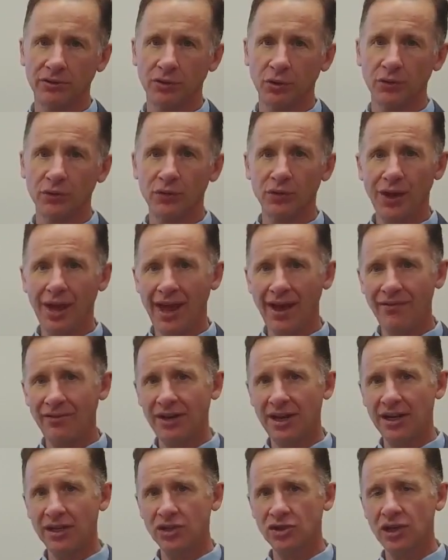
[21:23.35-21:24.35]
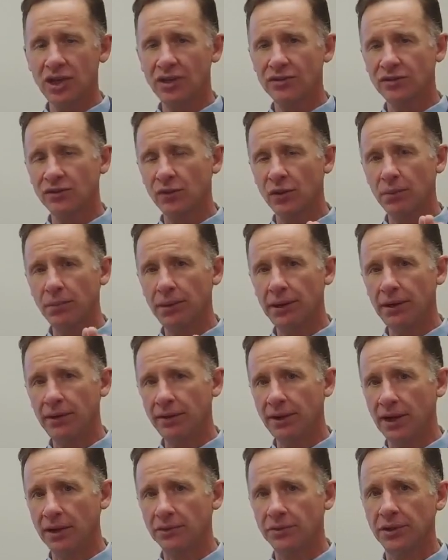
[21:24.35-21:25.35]
So if you haven't had a chance, if you're a
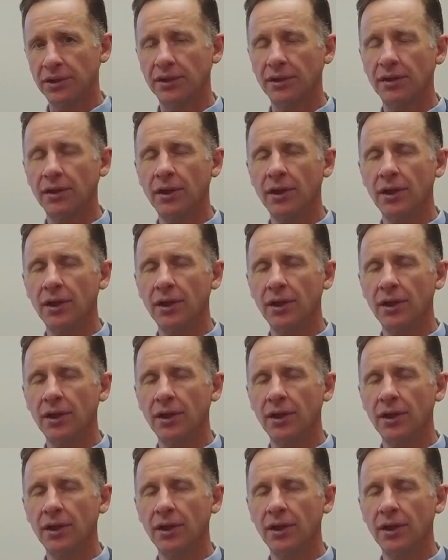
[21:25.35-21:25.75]
parent out there,